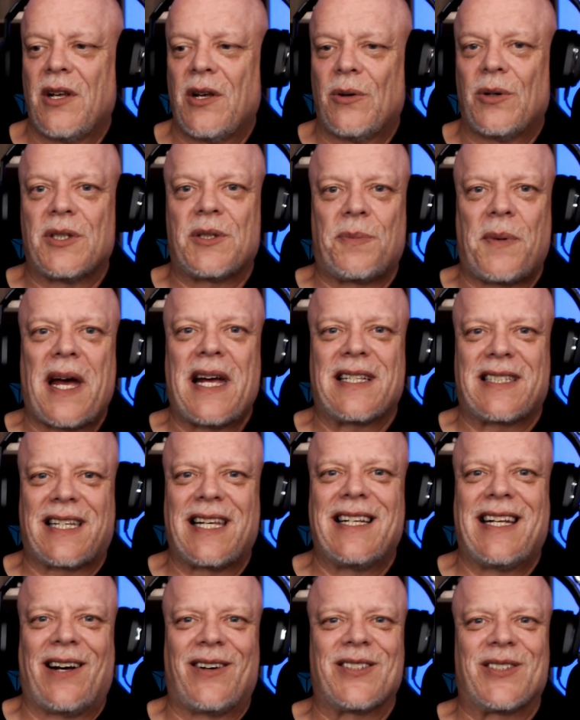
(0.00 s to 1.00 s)
with Spaz Kid,
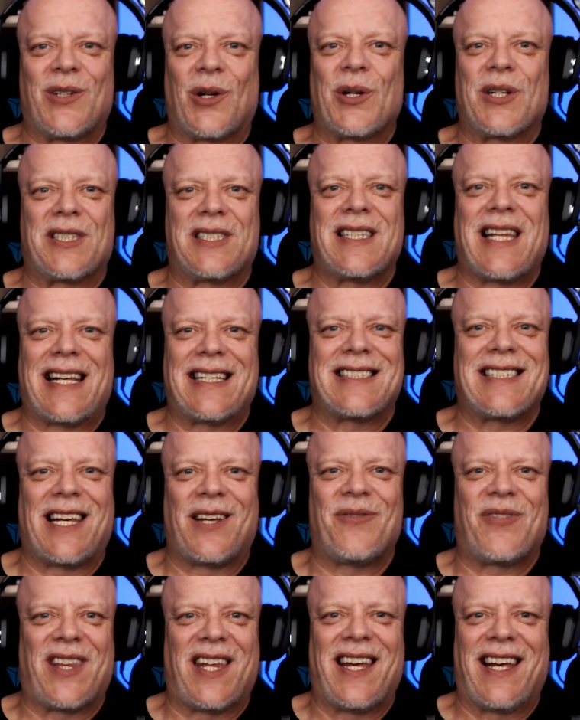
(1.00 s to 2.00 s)
and I was noticing that
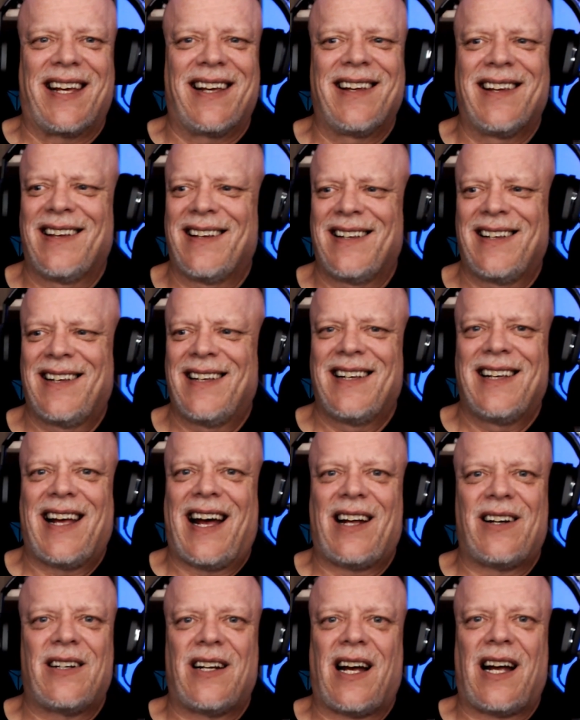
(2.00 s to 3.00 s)
same thing.
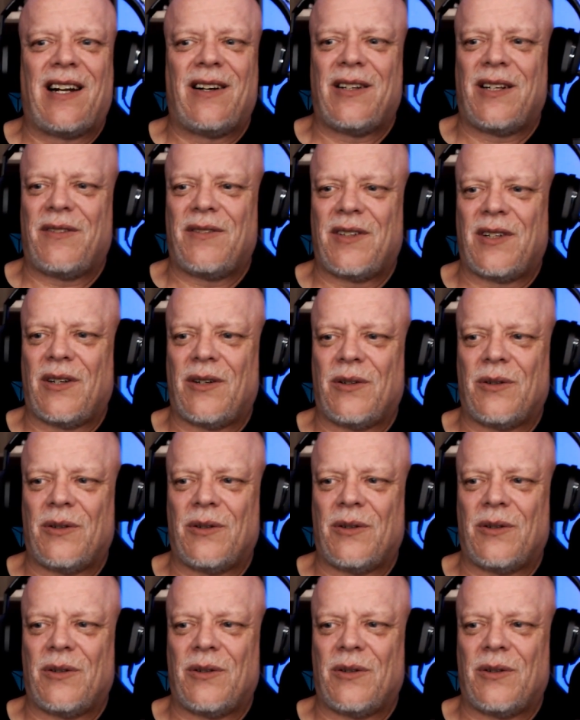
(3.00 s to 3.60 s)
I don't even know.